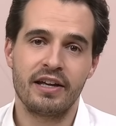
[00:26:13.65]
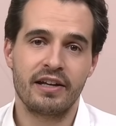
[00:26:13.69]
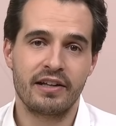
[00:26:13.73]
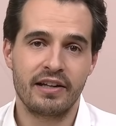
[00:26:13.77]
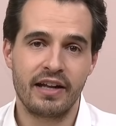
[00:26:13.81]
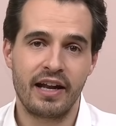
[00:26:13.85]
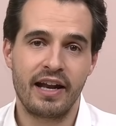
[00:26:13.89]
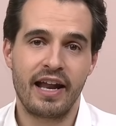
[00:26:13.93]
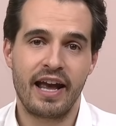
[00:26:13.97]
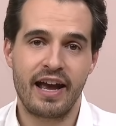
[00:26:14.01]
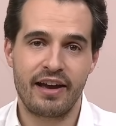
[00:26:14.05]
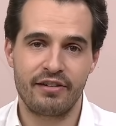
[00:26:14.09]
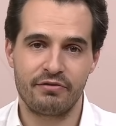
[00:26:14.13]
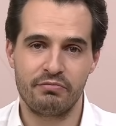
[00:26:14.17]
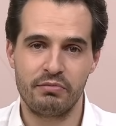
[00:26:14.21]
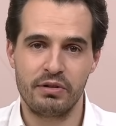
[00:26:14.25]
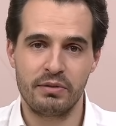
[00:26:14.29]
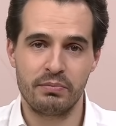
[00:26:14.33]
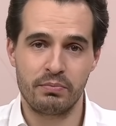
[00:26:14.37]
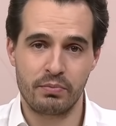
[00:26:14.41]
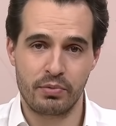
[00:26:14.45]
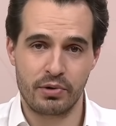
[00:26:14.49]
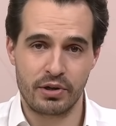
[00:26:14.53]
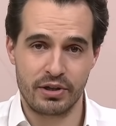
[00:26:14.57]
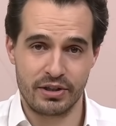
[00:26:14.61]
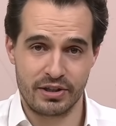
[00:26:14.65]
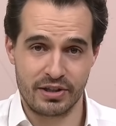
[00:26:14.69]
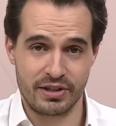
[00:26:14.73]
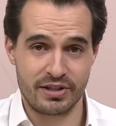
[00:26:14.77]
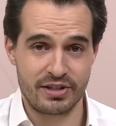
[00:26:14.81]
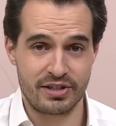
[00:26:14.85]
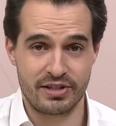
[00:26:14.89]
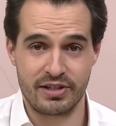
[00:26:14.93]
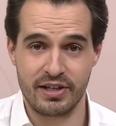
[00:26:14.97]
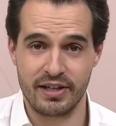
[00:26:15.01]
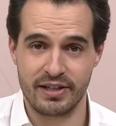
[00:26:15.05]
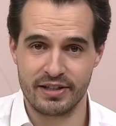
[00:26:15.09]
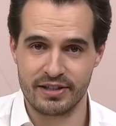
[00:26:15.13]
that have been
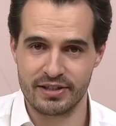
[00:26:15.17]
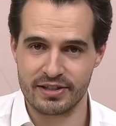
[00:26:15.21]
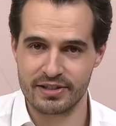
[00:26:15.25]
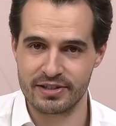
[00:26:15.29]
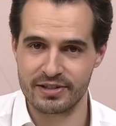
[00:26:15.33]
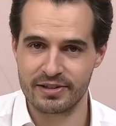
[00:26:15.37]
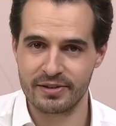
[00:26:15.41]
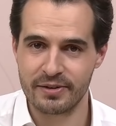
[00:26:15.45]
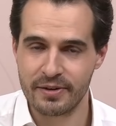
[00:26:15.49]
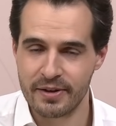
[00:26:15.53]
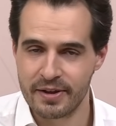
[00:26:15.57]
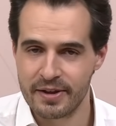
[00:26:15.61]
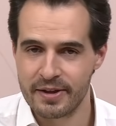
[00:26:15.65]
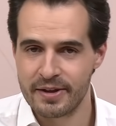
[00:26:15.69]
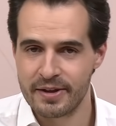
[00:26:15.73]
printed since.